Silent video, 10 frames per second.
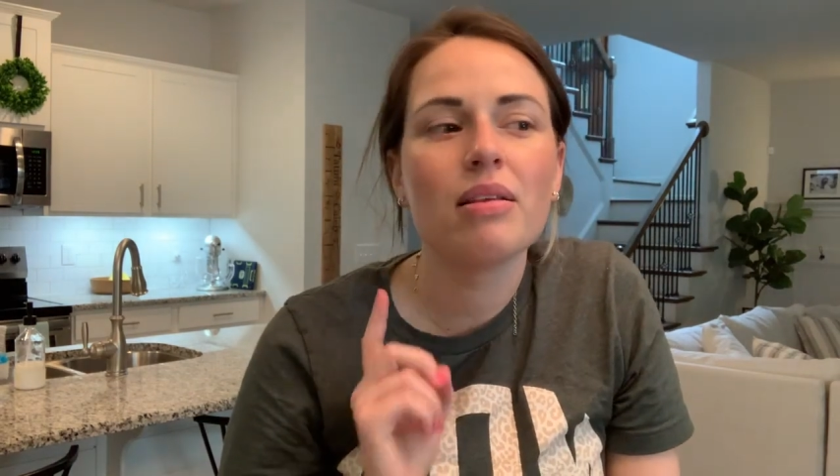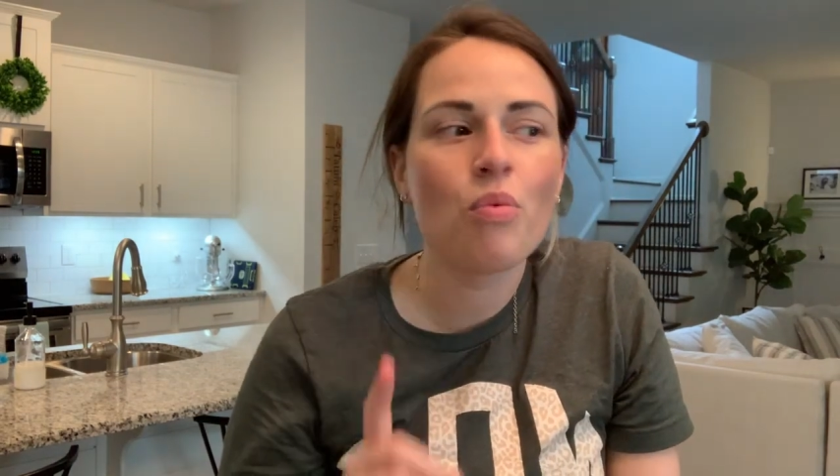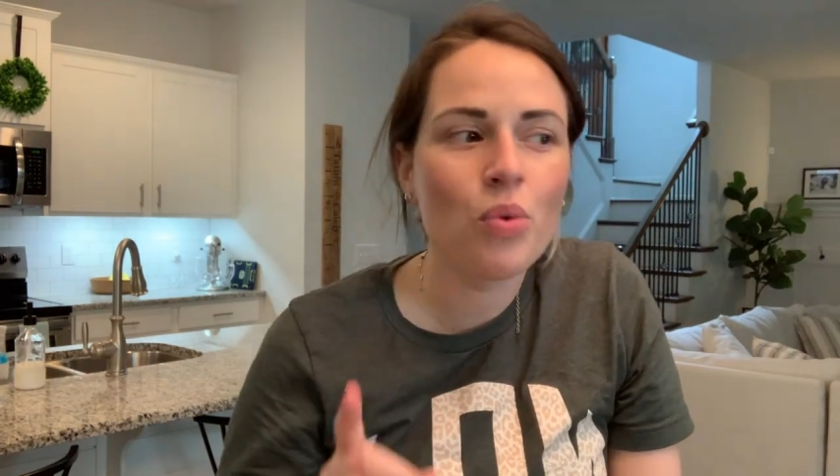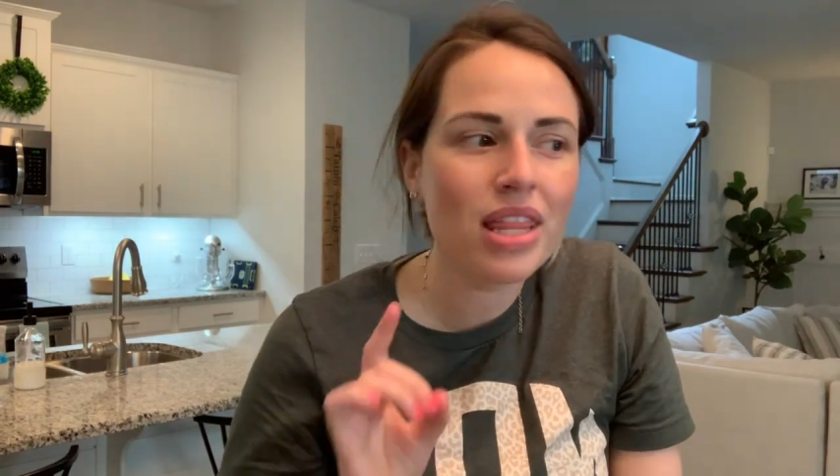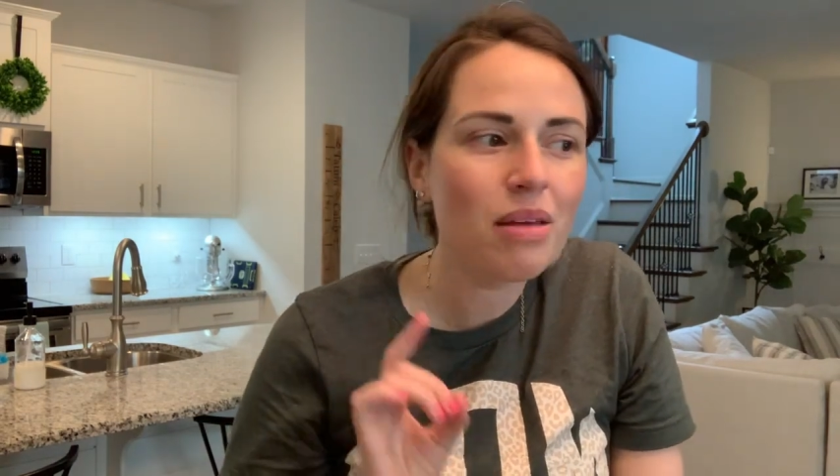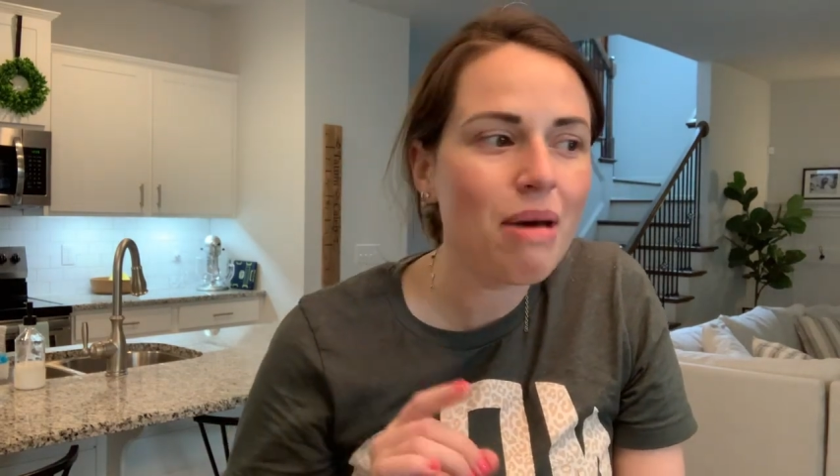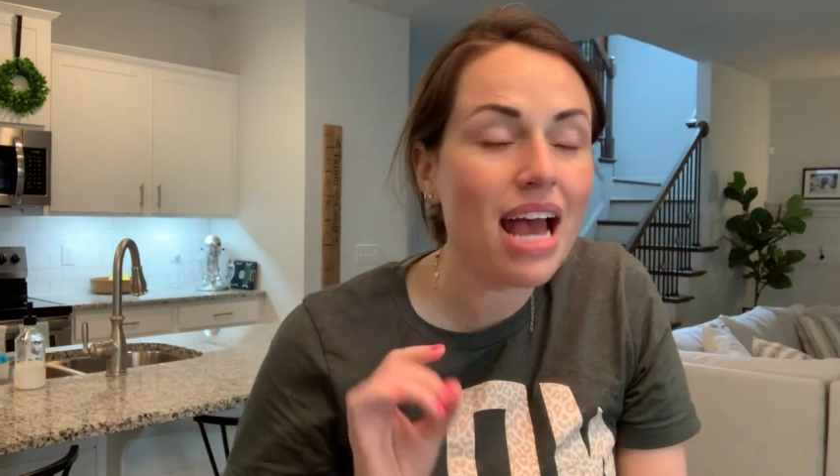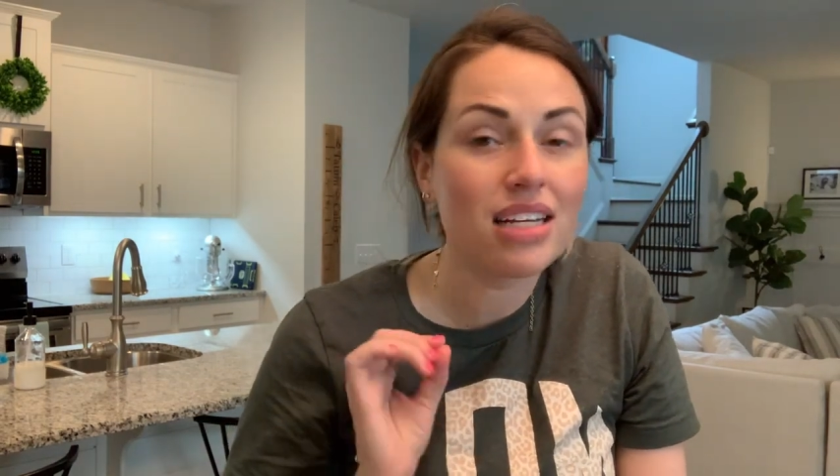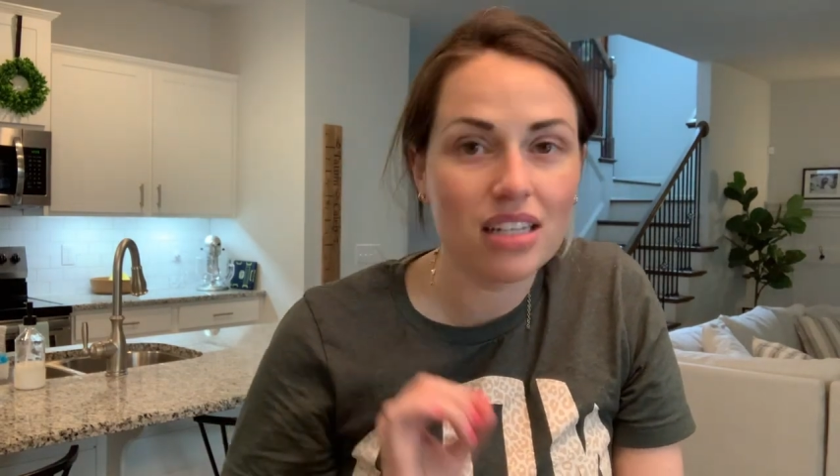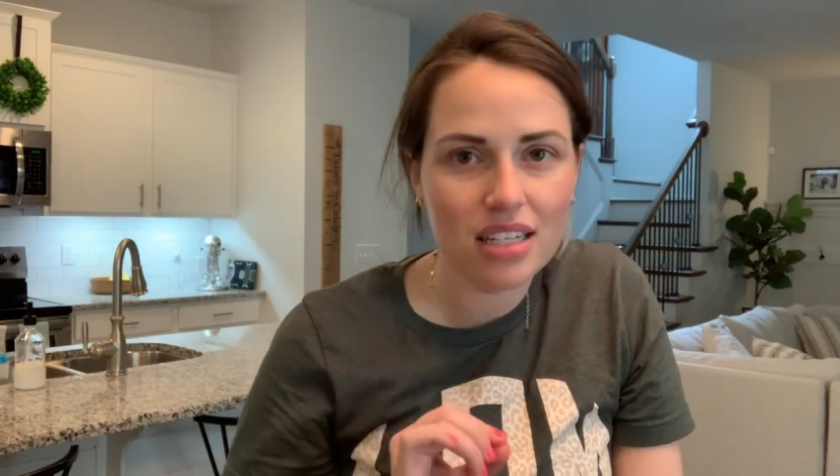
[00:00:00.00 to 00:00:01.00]
when the
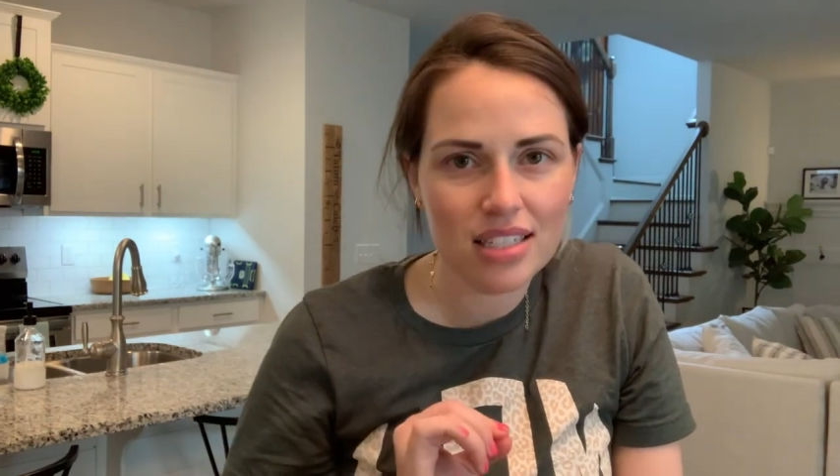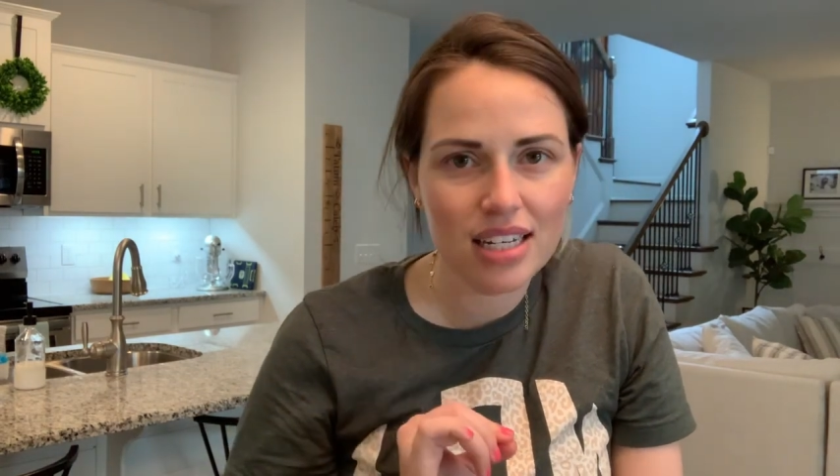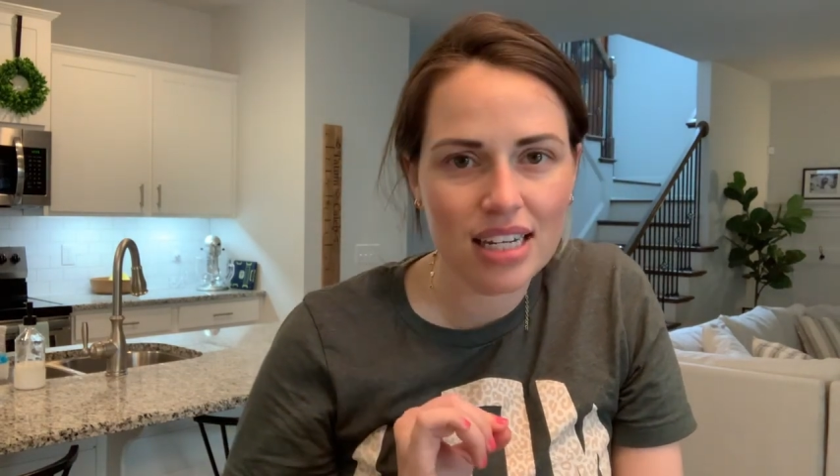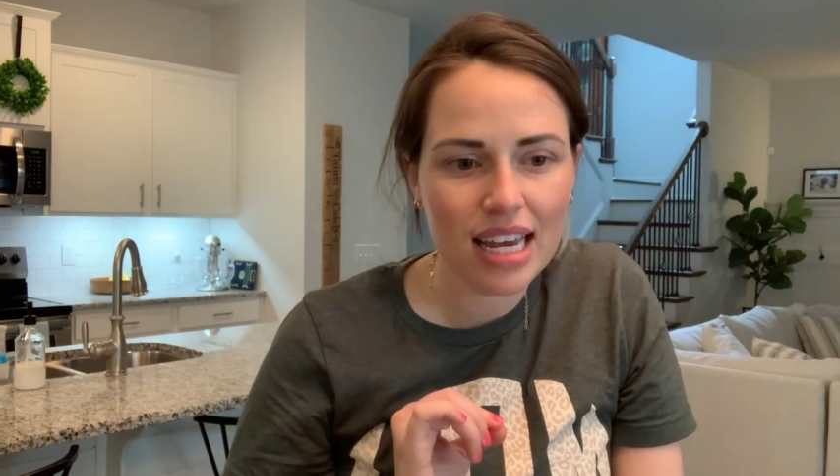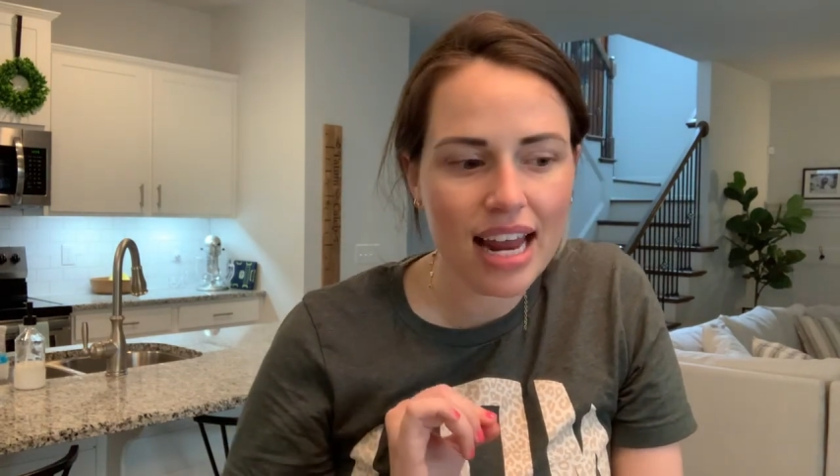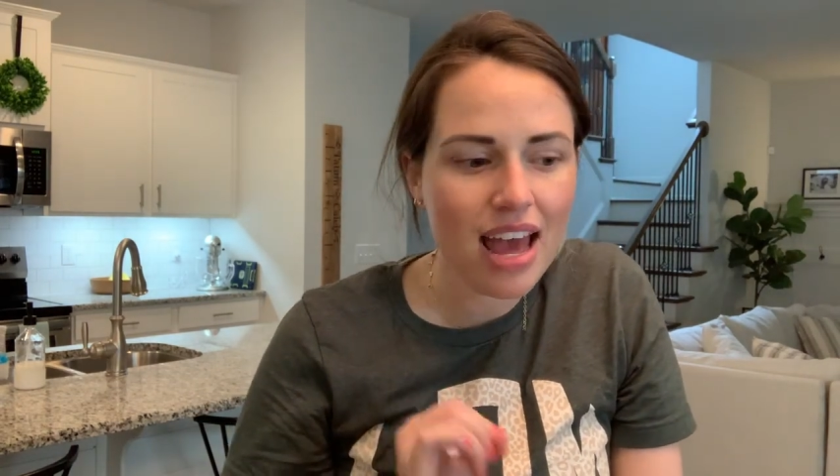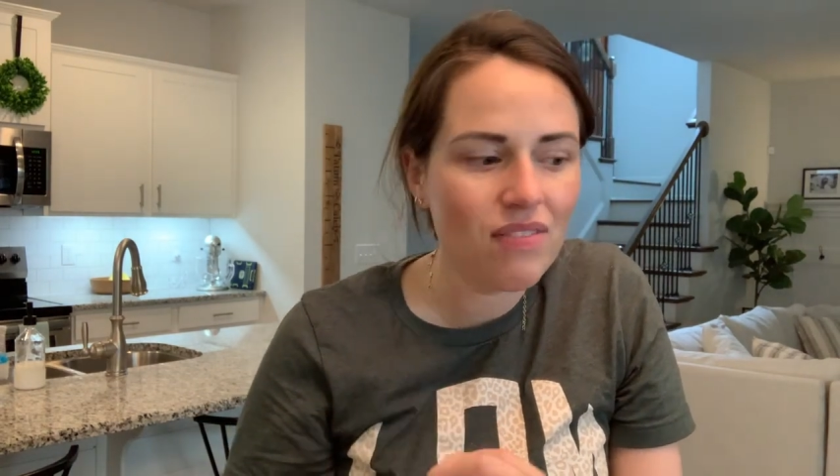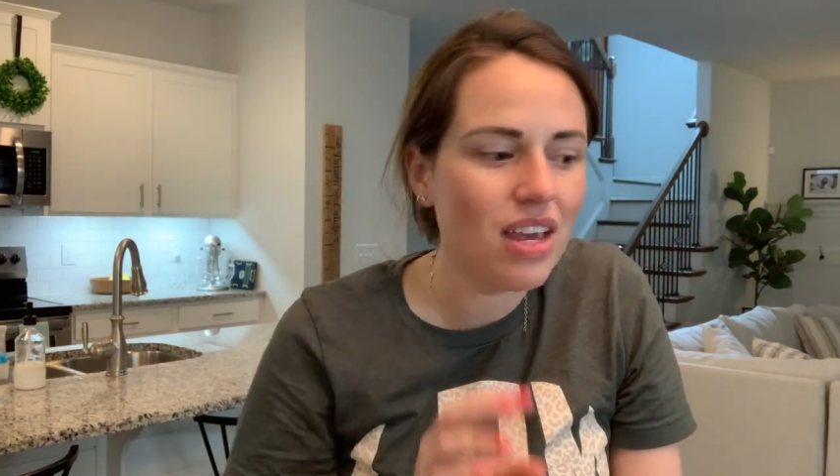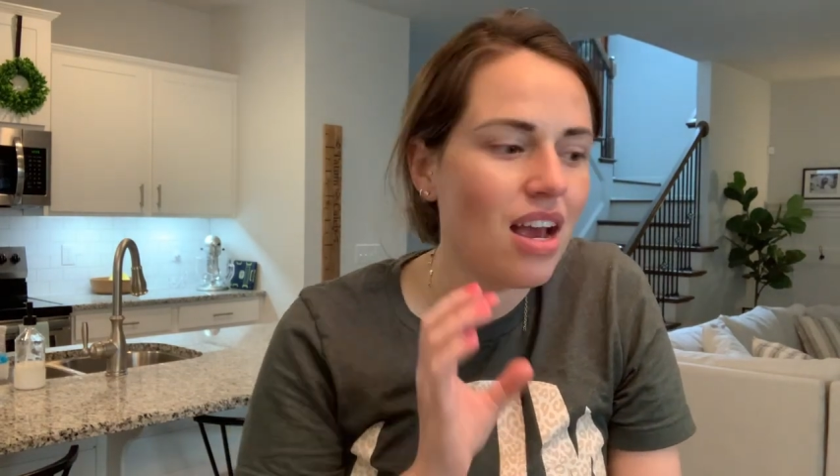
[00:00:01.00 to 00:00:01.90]
bag does tend to get heavy,